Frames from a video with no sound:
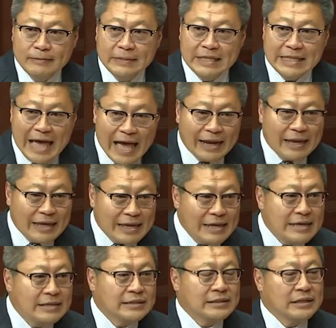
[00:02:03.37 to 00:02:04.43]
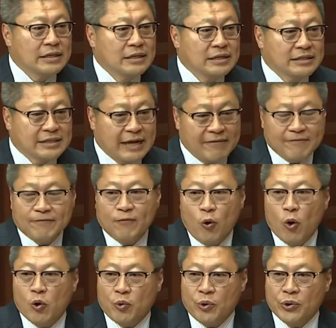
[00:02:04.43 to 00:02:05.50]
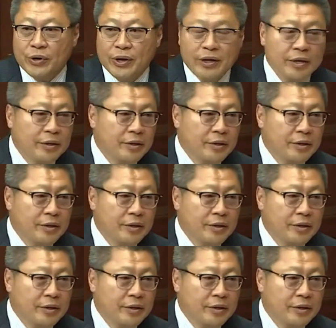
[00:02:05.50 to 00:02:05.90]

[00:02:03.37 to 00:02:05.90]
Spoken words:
That is a step forward